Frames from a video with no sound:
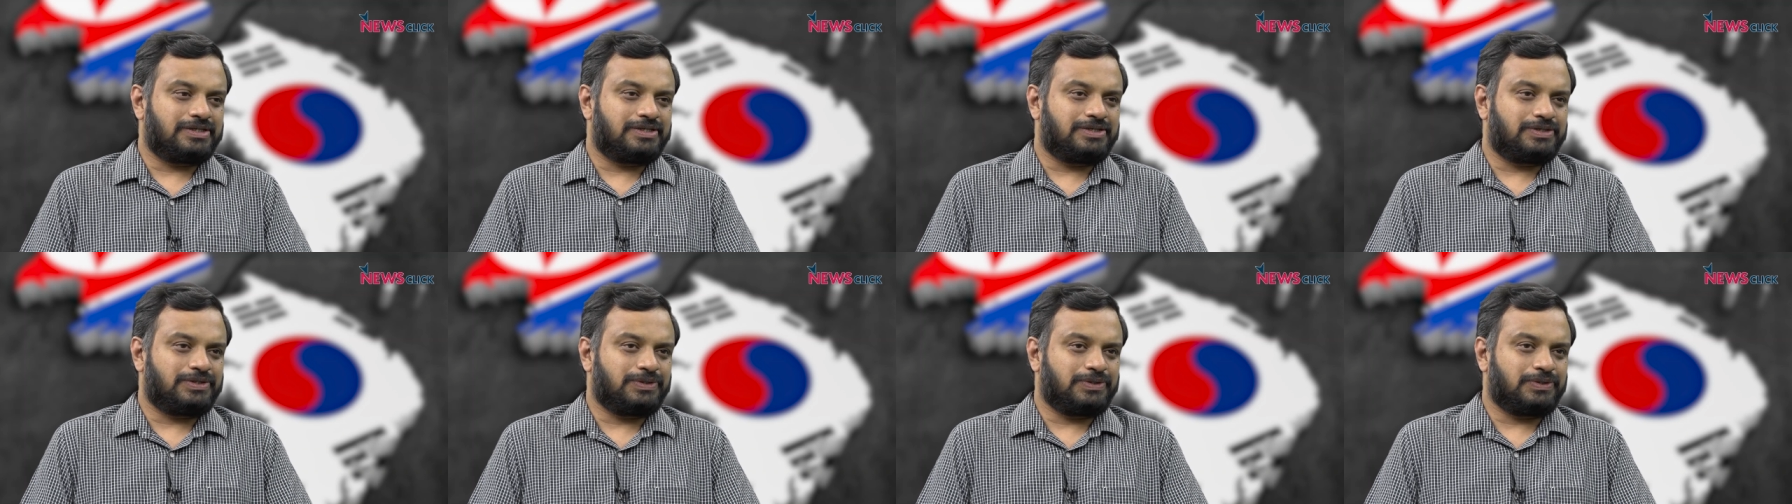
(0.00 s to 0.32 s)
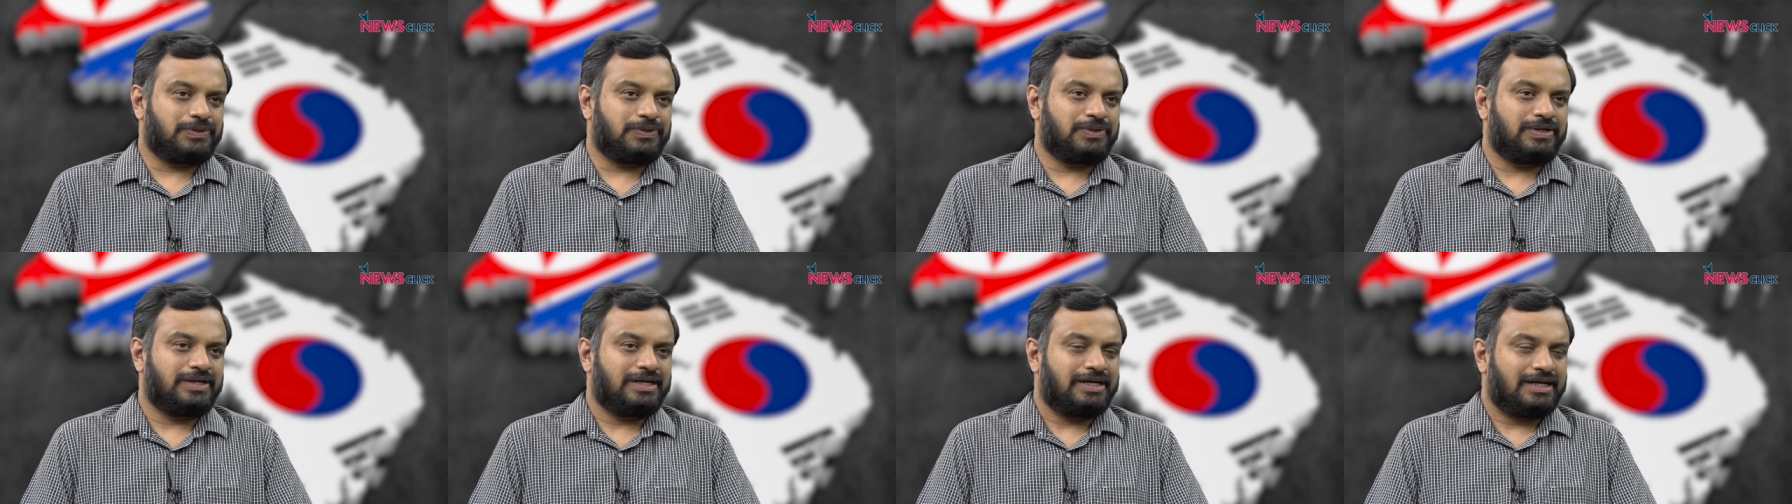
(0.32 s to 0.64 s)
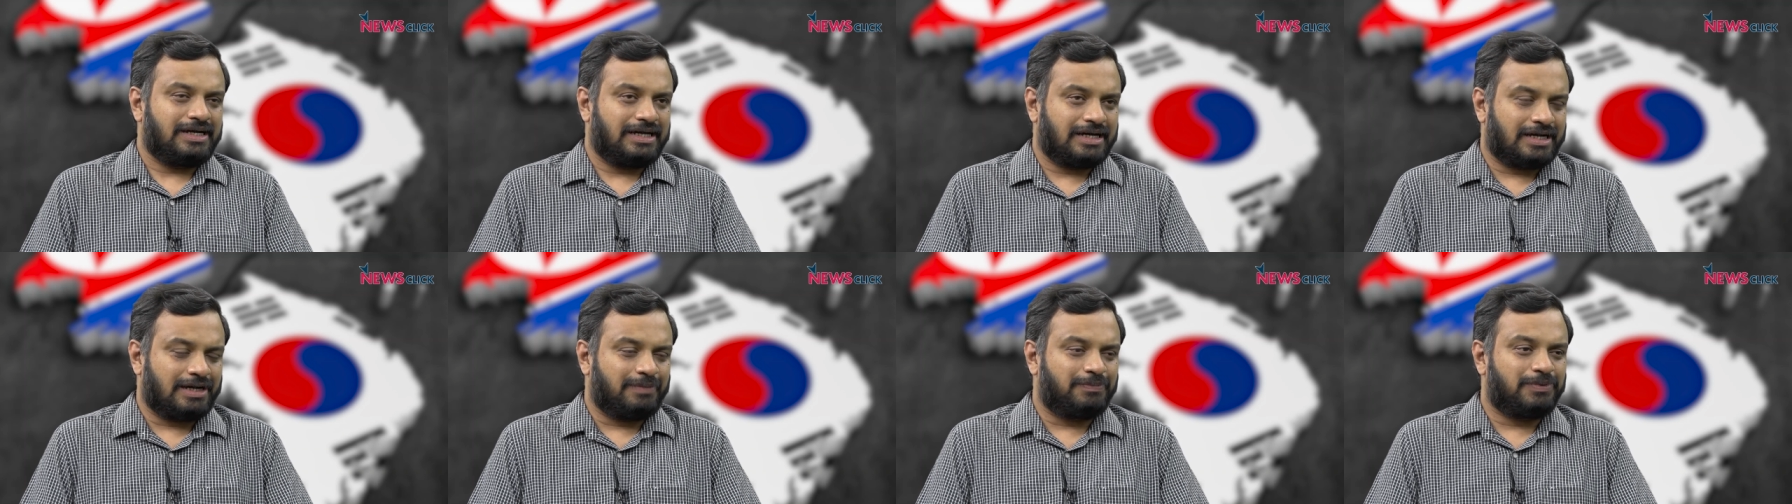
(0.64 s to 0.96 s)
So
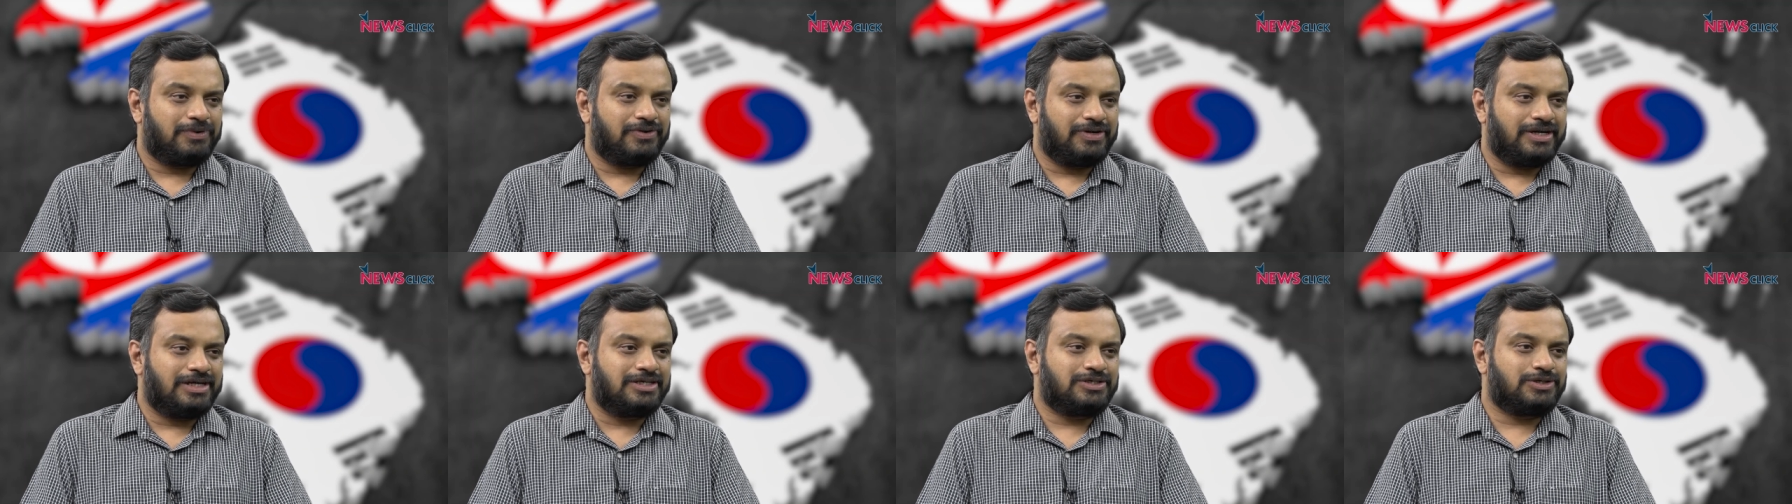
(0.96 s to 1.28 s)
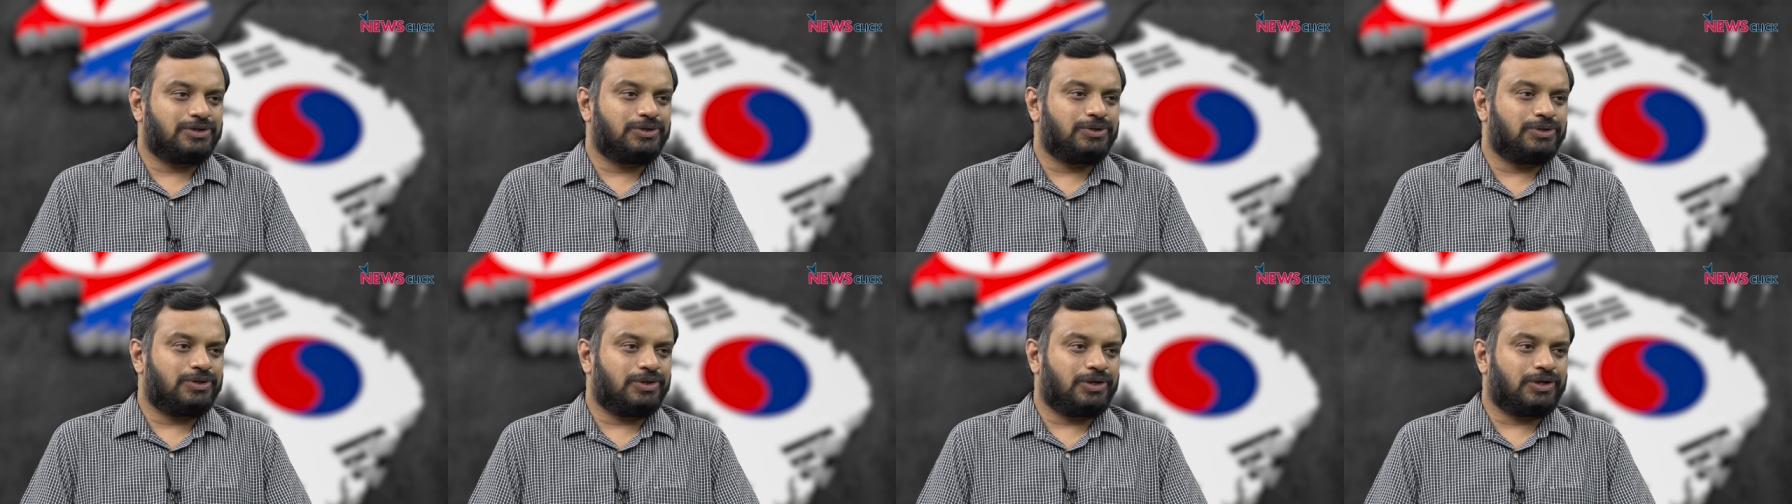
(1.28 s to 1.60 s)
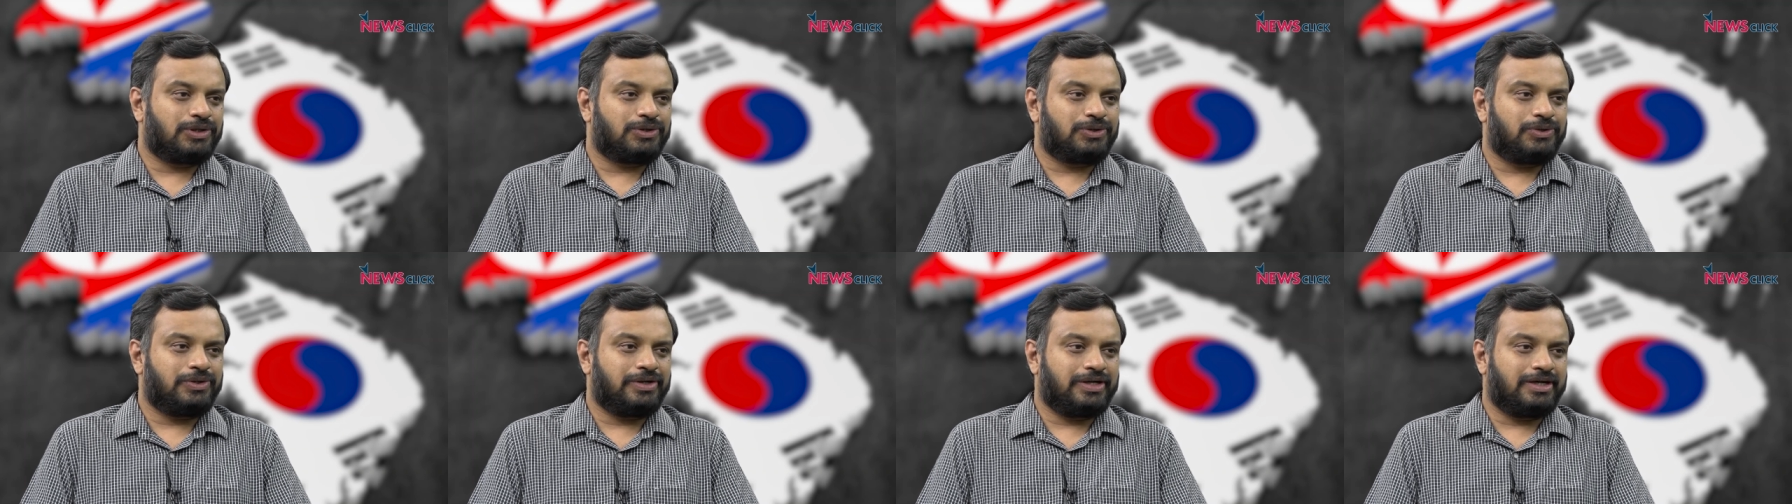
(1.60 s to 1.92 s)
a couple of days ago,
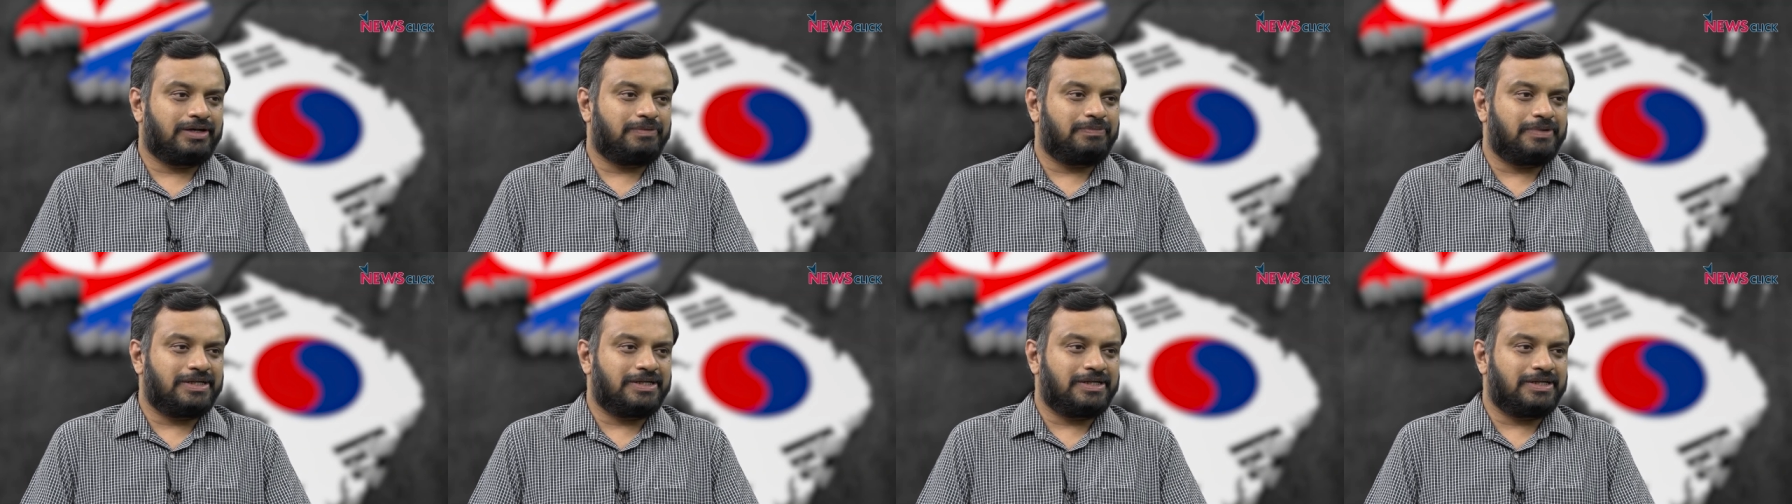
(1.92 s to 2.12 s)
North Korea